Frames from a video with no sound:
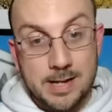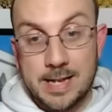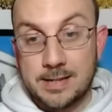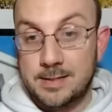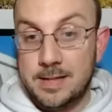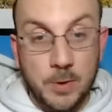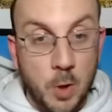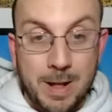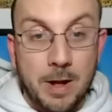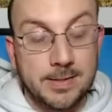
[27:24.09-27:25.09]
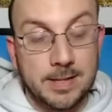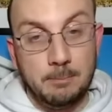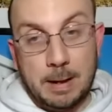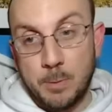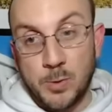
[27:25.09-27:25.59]
It's a difficult balance that
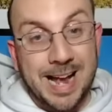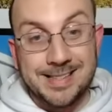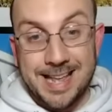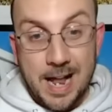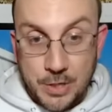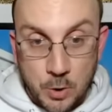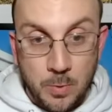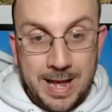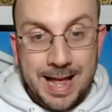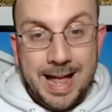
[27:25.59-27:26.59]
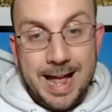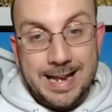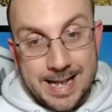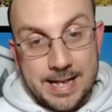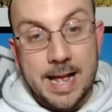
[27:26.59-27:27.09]
like most guys cannot do,
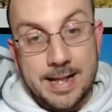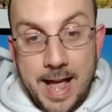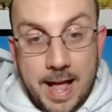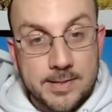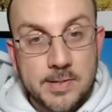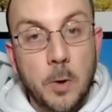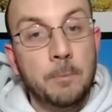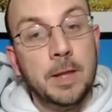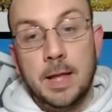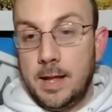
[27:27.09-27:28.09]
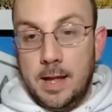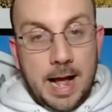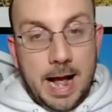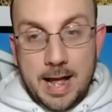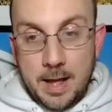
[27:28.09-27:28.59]
and he can. So
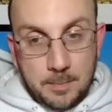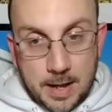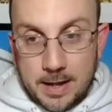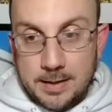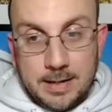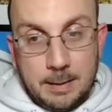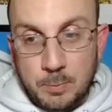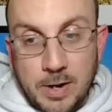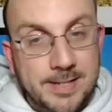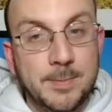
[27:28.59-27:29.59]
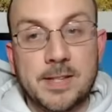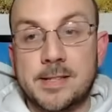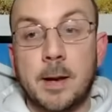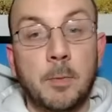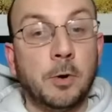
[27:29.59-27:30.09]
I've been praising him since
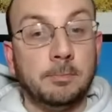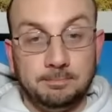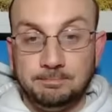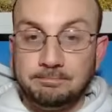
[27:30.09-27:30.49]
the summer.